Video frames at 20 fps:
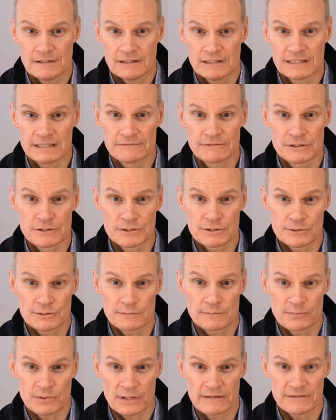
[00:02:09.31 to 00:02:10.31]
and even
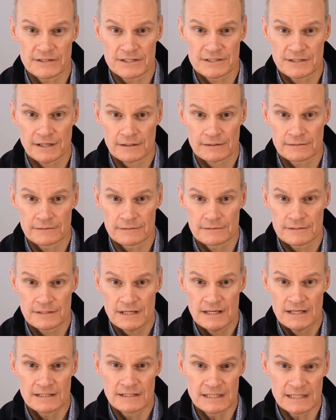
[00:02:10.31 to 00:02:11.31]
certain private sectors
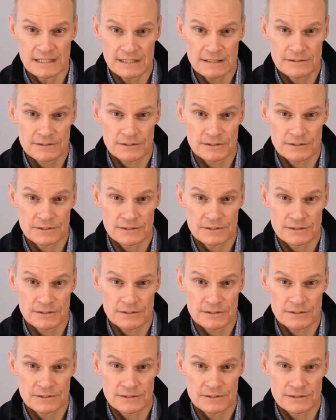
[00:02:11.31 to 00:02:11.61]
need